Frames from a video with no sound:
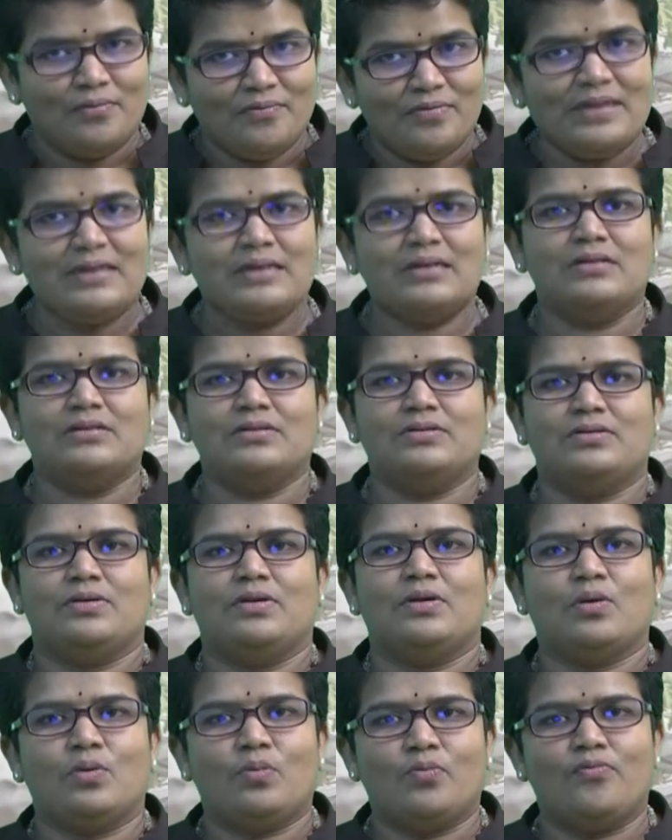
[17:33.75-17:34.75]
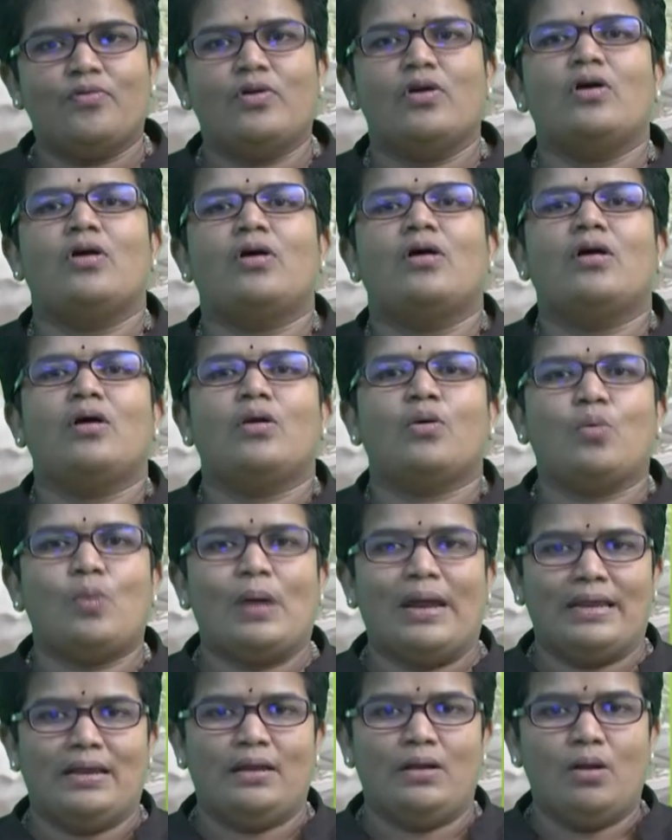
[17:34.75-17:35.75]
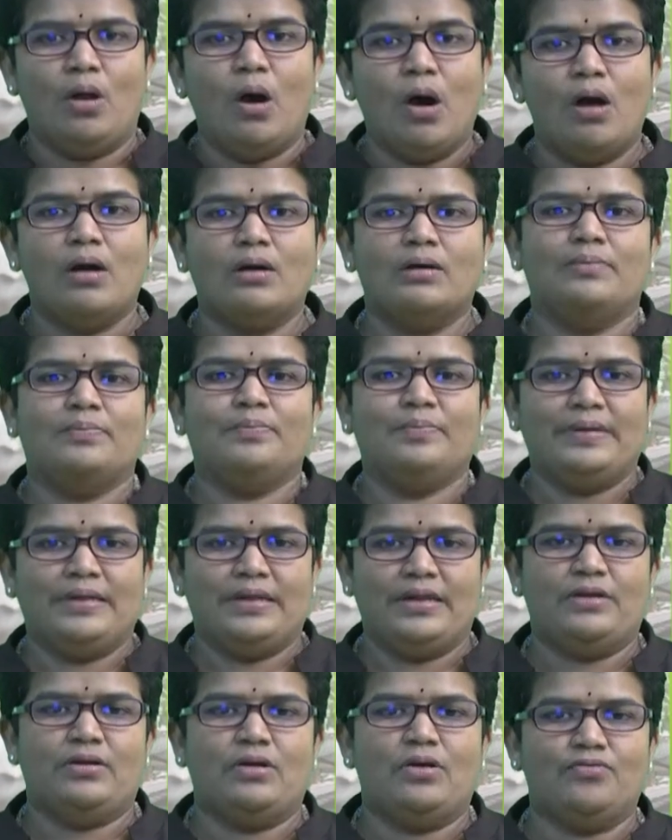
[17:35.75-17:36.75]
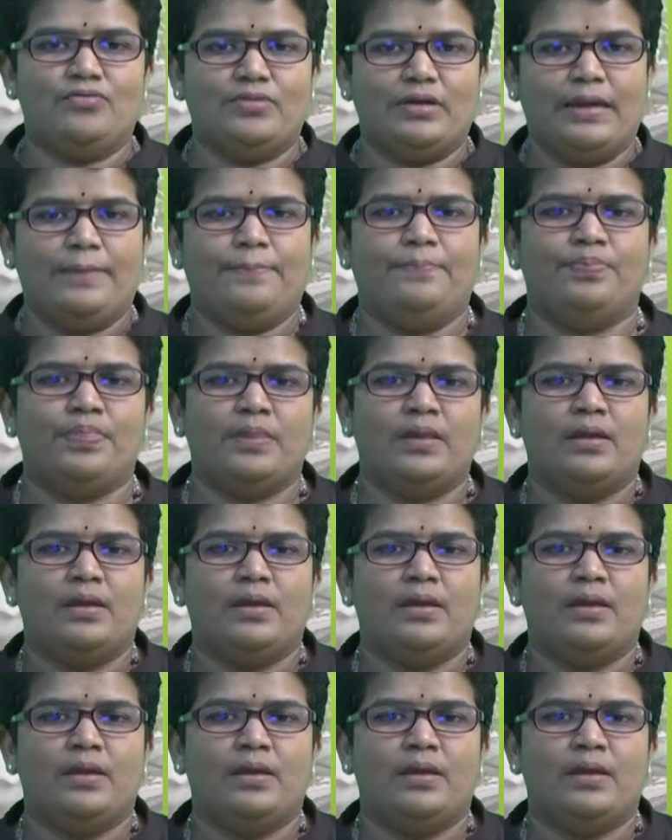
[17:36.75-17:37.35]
with us for quite a long period of time.